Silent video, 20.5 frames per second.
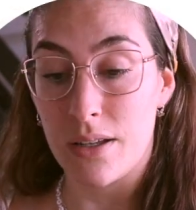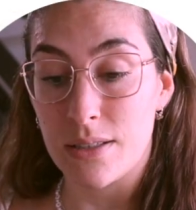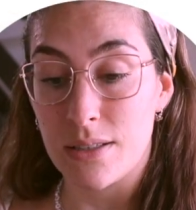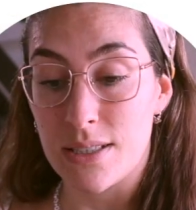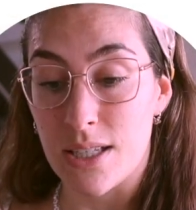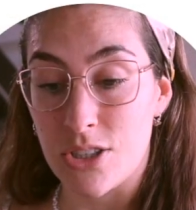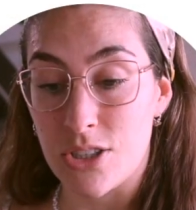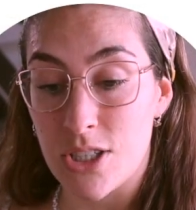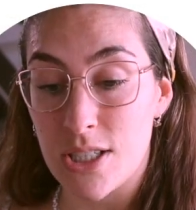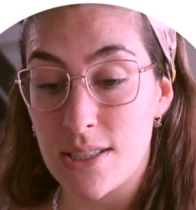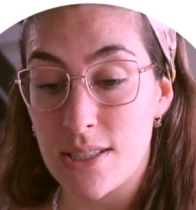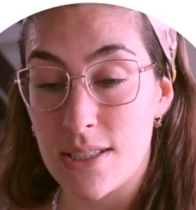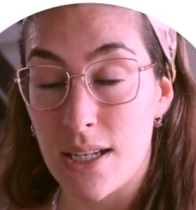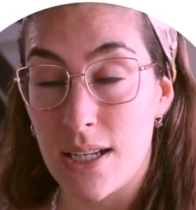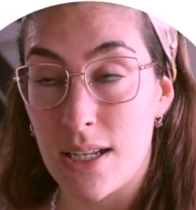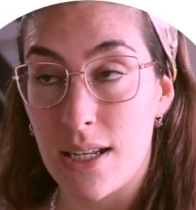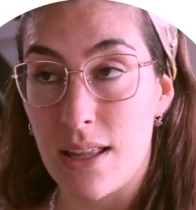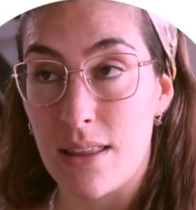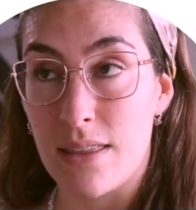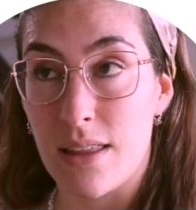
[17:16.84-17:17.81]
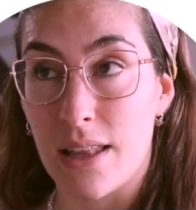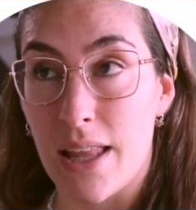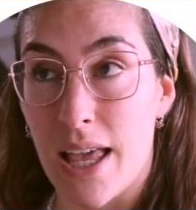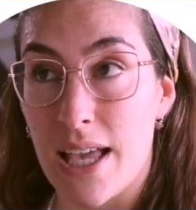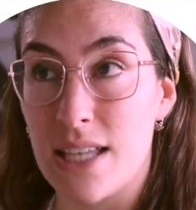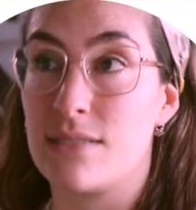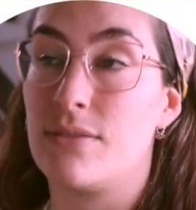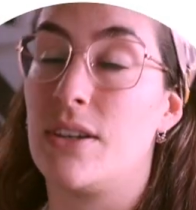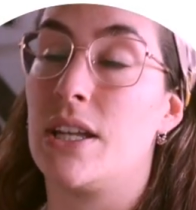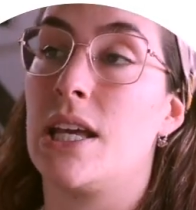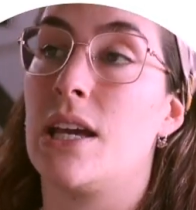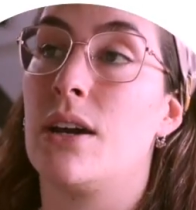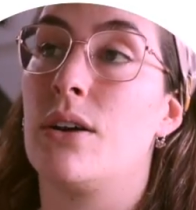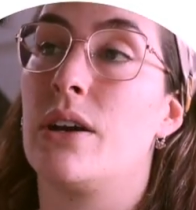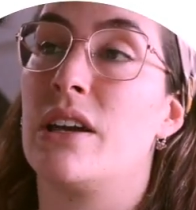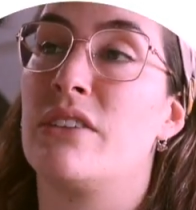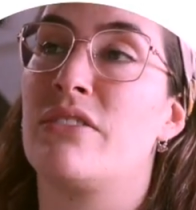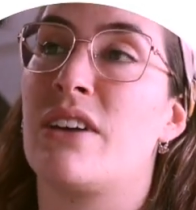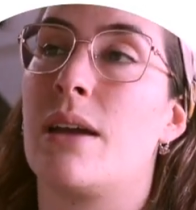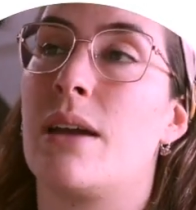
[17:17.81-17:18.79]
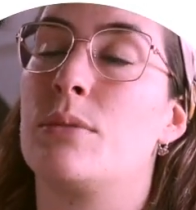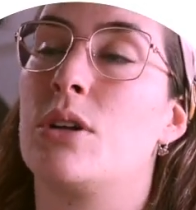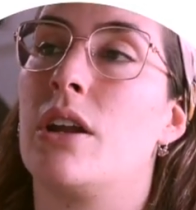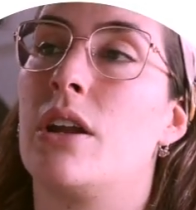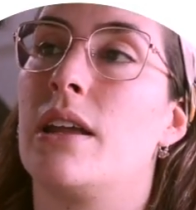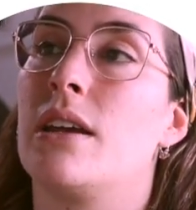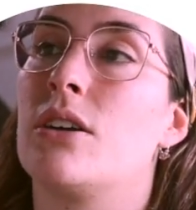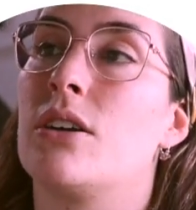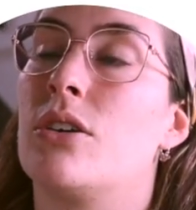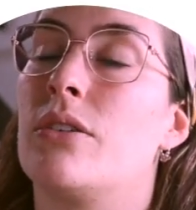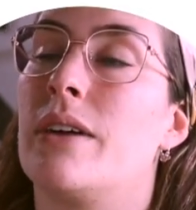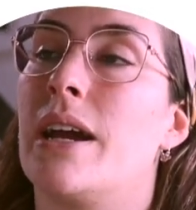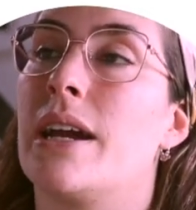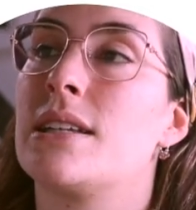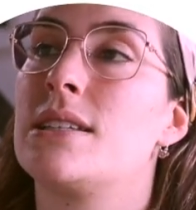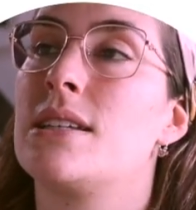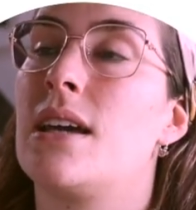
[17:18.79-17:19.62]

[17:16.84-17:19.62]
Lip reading: suggested it in the last video, if I'm not incorrect,